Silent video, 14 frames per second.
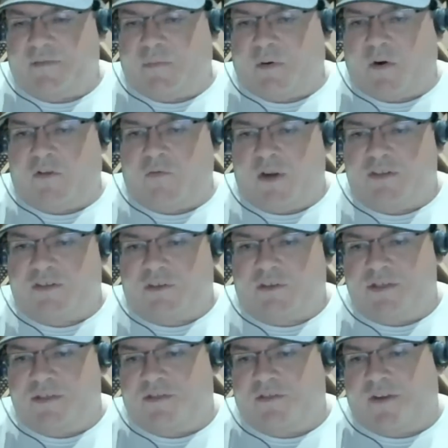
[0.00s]
part of western
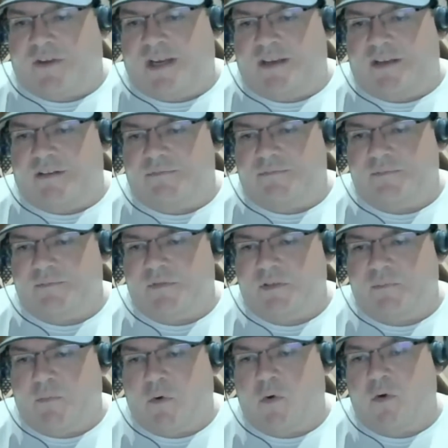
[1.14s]
Pennsylvania
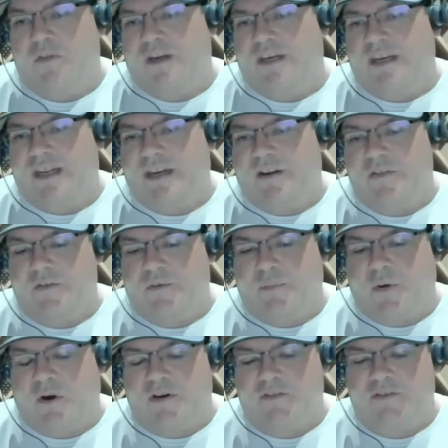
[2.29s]
more than it hit other
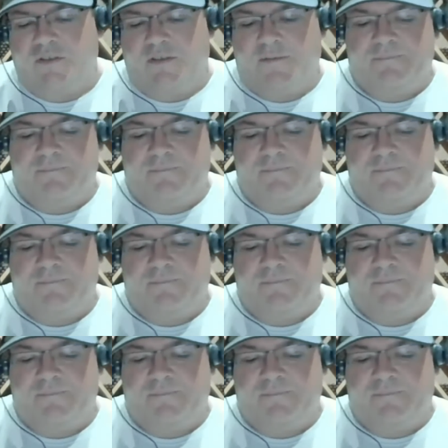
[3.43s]
parts.